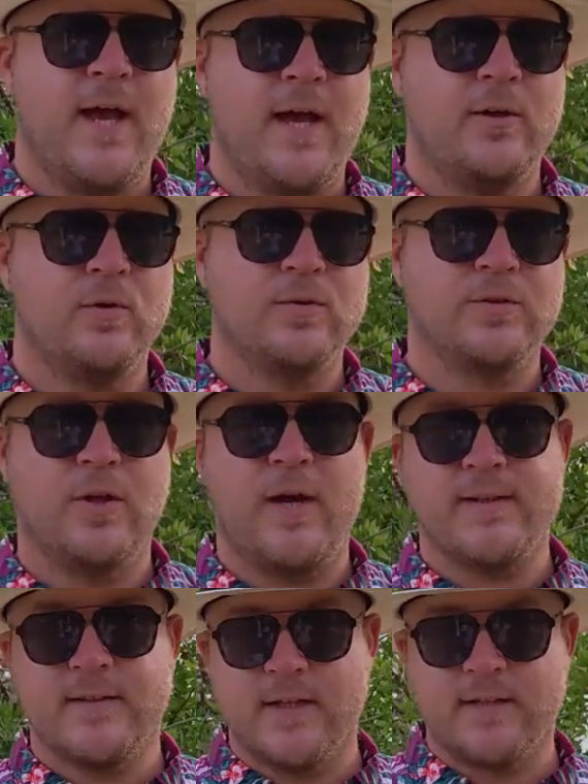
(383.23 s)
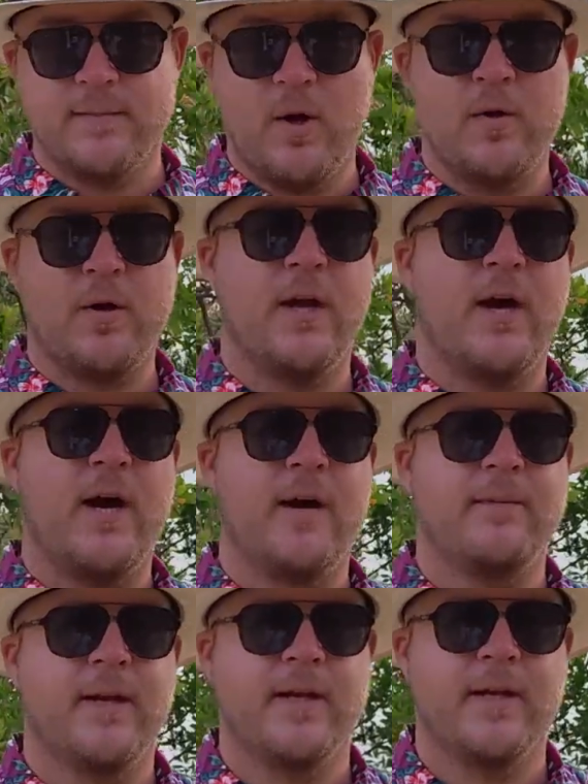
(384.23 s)
and also as I smoke it, I am
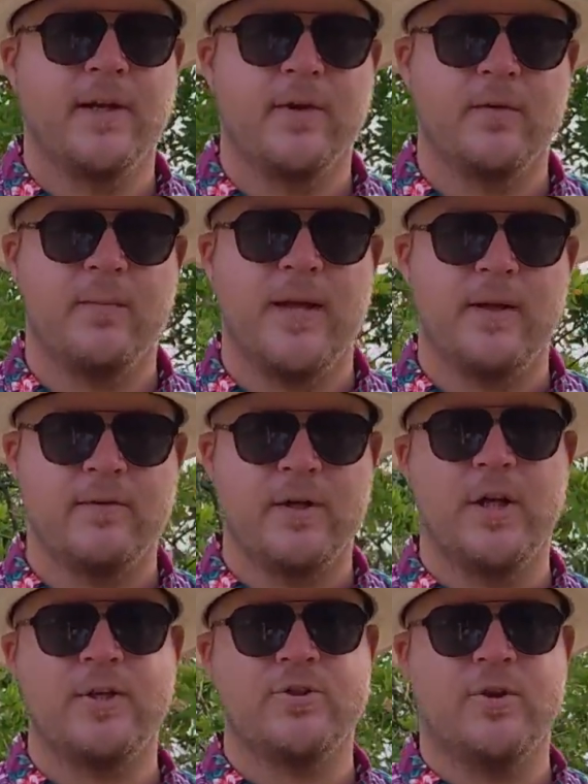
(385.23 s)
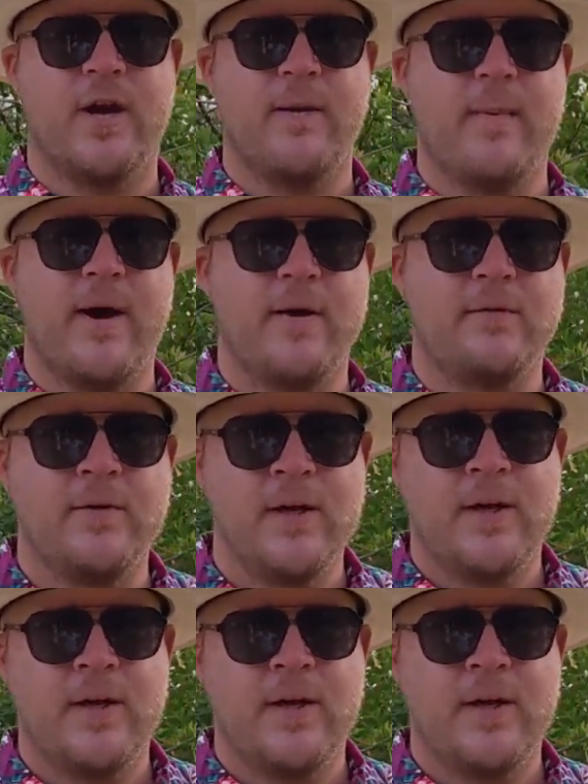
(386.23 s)
getting a little bit of a dry mouth.